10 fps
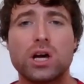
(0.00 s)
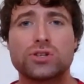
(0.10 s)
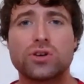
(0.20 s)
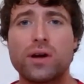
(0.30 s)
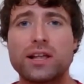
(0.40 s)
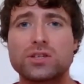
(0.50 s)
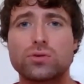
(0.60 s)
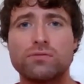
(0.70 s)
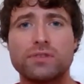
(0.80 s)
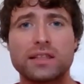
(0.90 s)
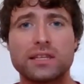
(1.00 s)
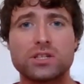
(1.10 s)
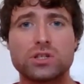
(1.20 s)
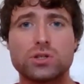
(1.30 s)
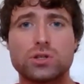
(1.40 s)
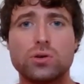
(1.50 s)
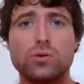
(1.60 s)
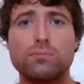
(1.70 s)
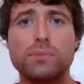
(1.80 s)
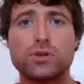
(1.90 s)
So it's sort of like these
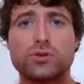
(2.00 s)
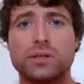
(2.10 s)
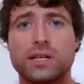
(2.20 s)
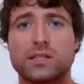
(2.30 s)
two mutually